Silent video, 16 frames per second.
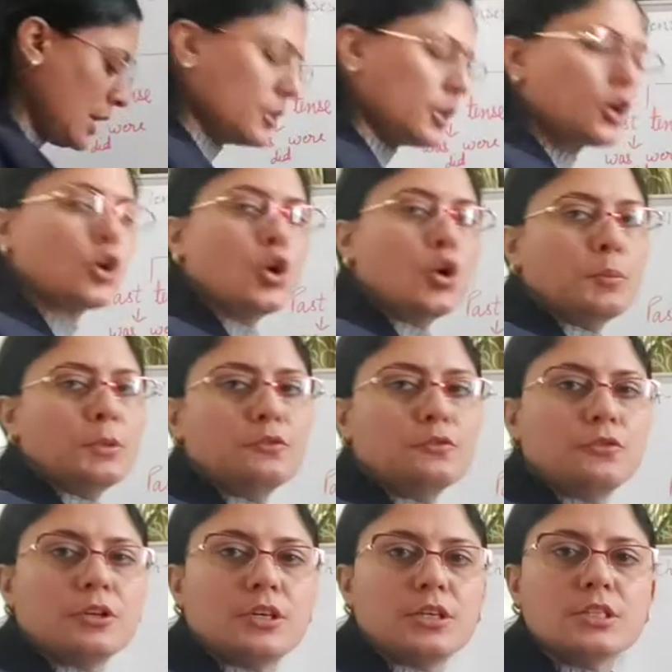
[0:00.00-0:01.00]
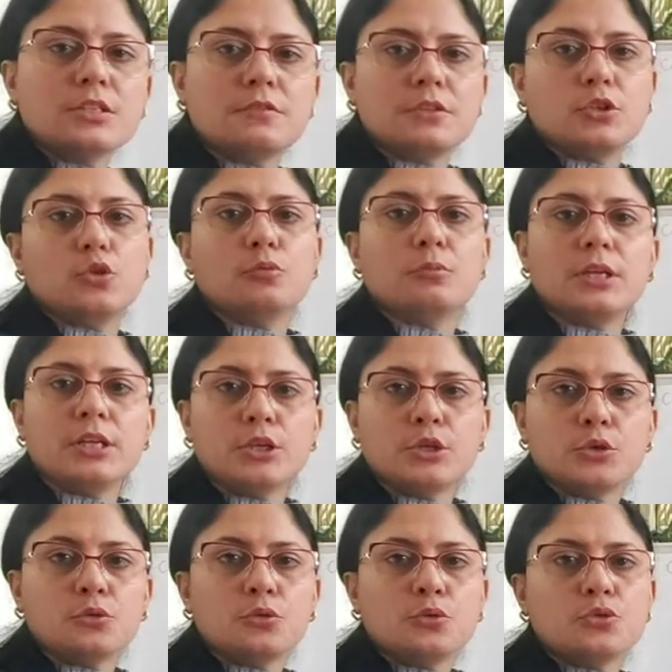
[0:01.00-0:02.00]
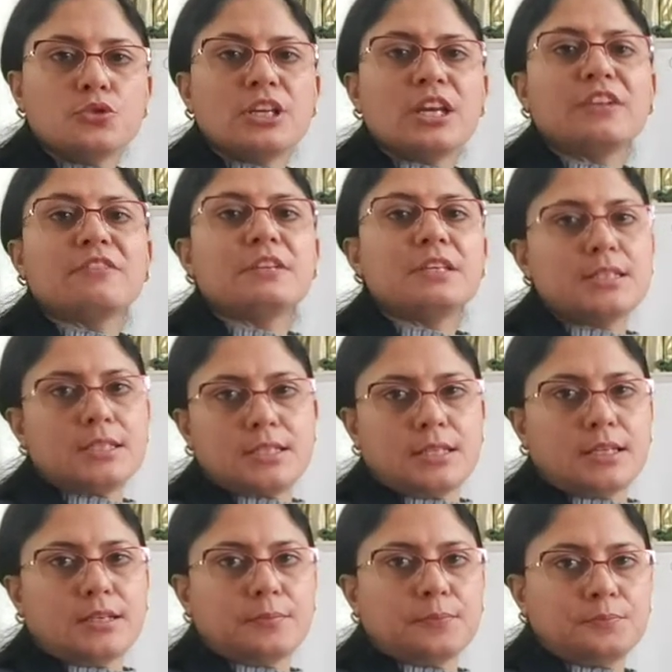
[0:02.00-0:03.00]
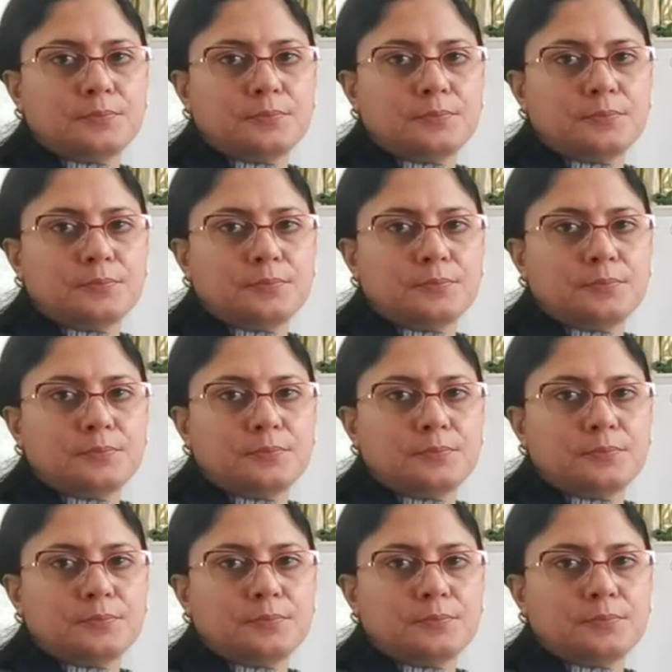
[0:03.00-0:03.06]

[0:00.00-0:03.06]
are the common words we normally use and we see.